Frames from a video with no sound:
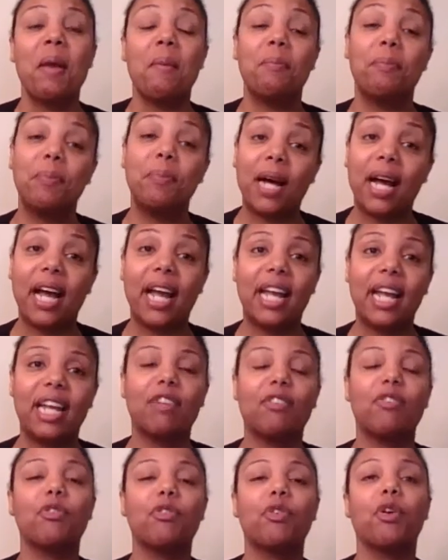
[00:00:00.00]
But
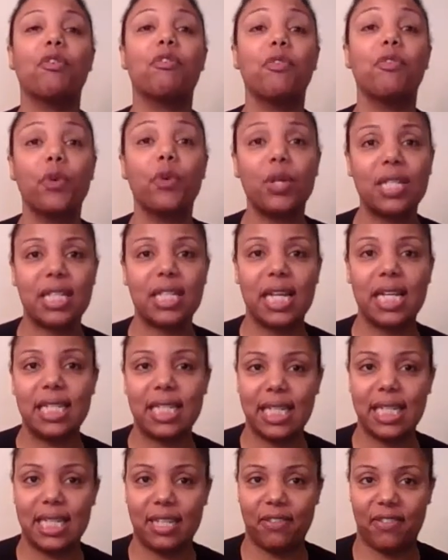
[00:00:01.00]
for food
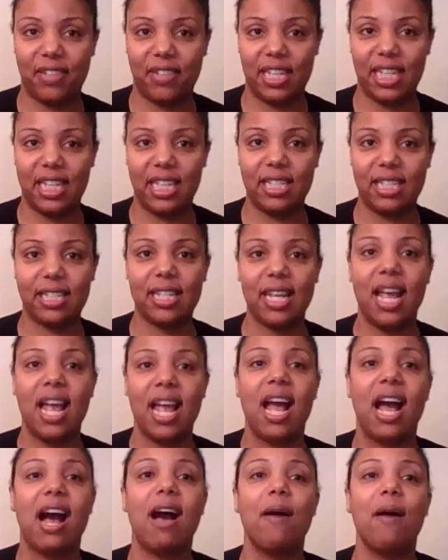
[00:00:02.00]
sensitivities,
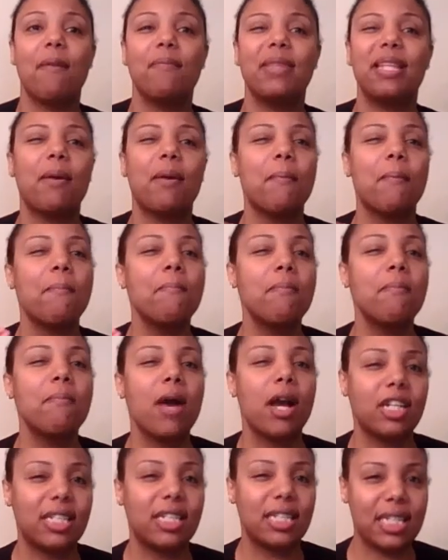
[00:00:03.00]
they are
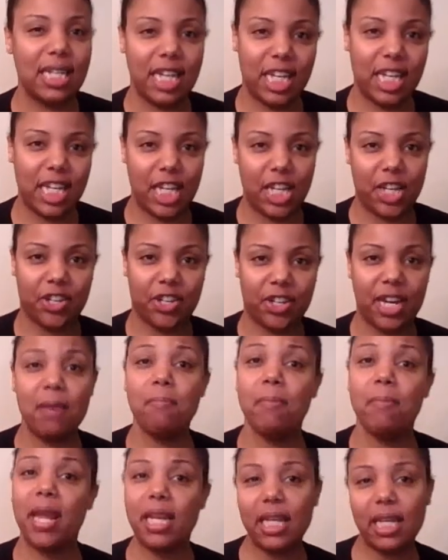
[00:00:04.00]
much sneakier. In
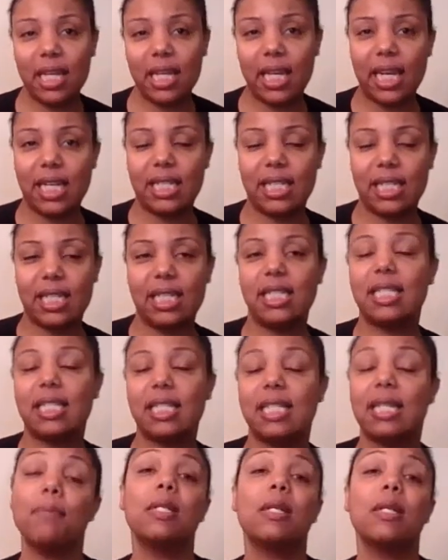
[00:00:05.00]
many cases,
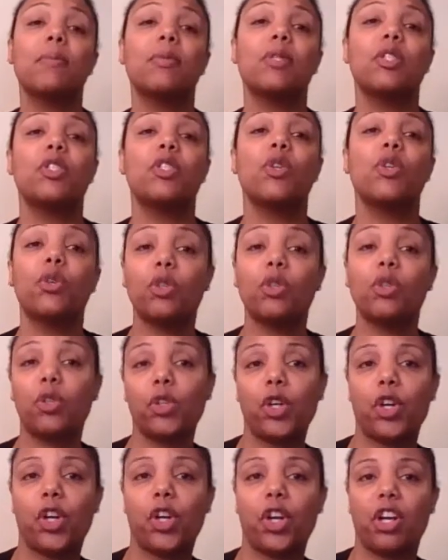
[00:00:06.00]
symptoms don't
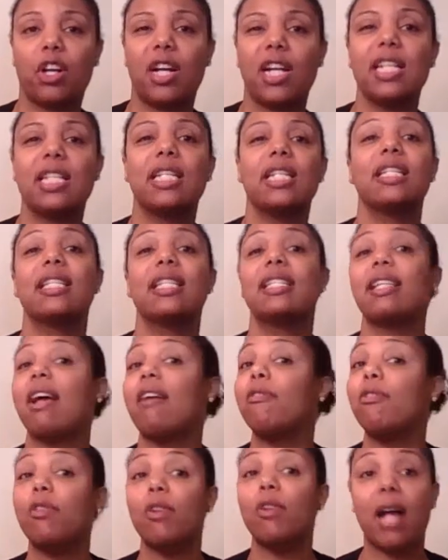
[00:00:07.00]
occur until
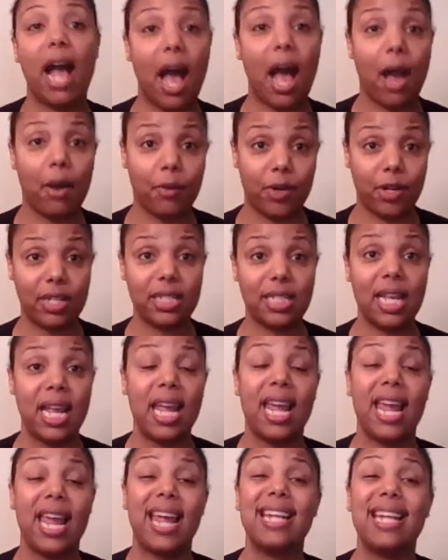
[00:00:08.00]
several hours
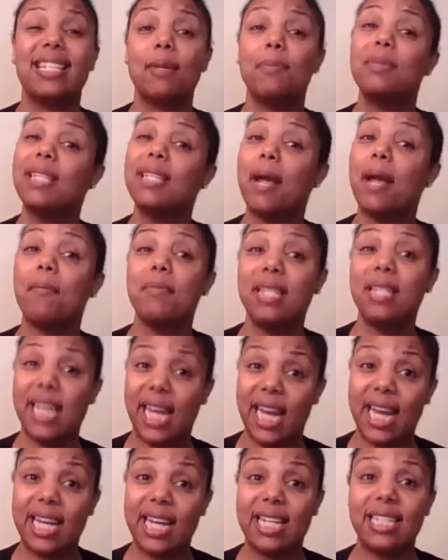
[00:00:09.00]
and sometimes
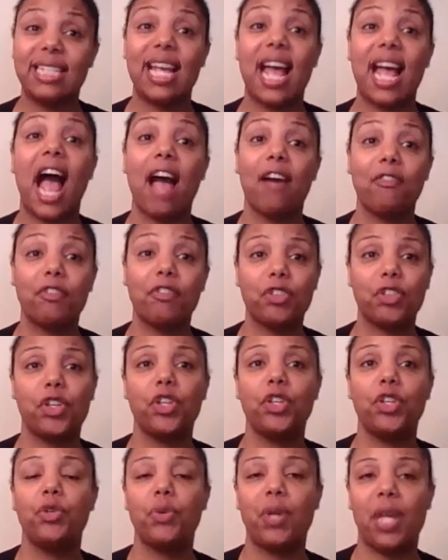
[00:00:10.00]
days after
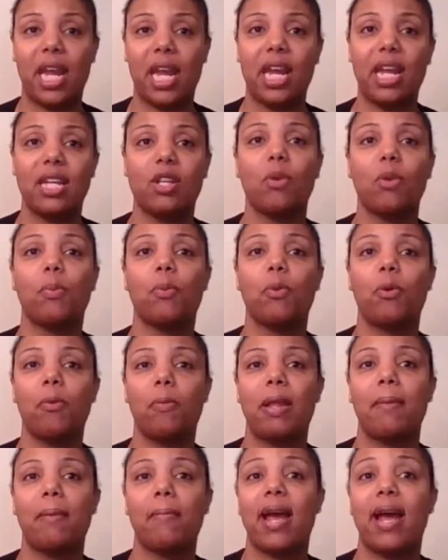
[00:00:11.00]
you ate a
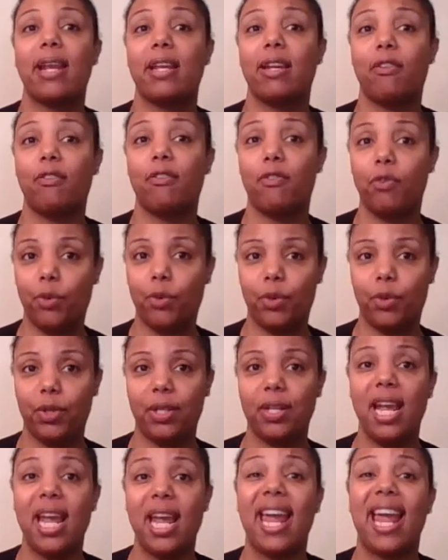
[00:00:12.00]
problematic food.
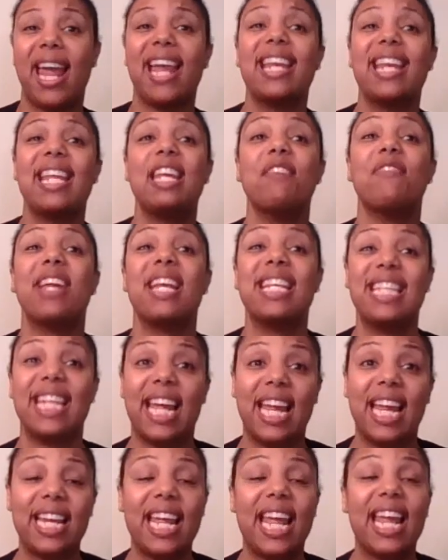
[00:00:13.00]
And even
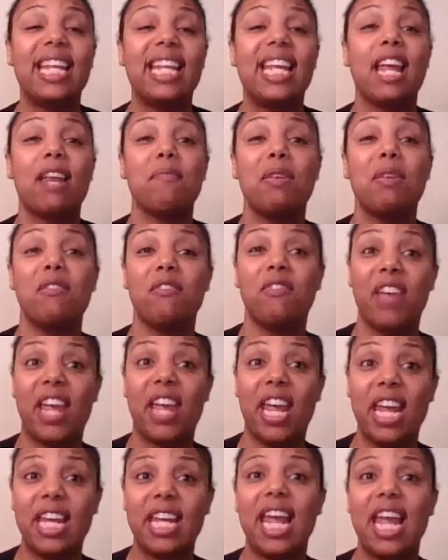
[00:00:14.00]
then, it can be
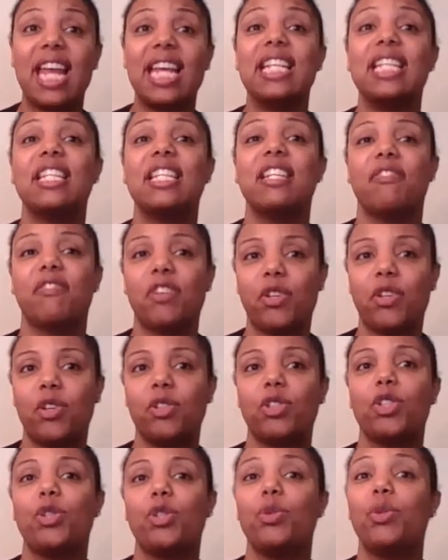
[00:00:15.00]
vague and
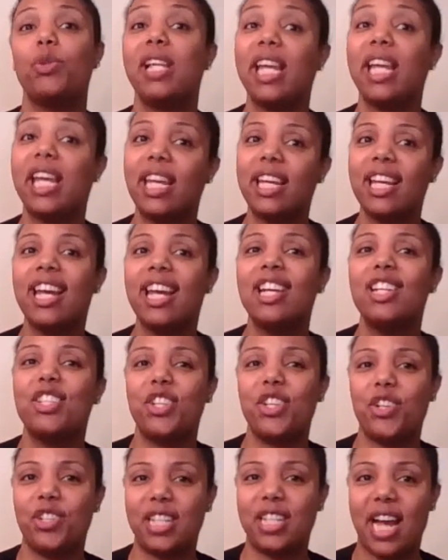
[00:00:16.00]
difficult to link to
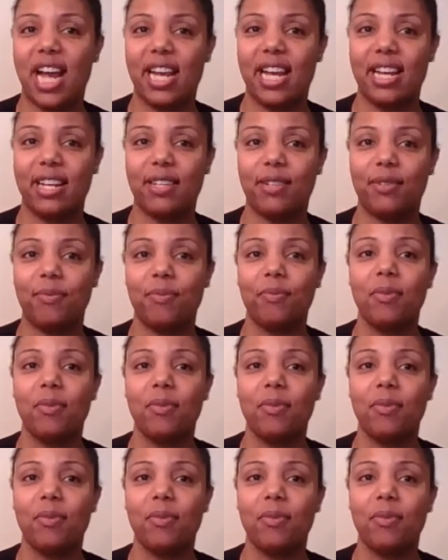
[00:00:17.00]
your diet.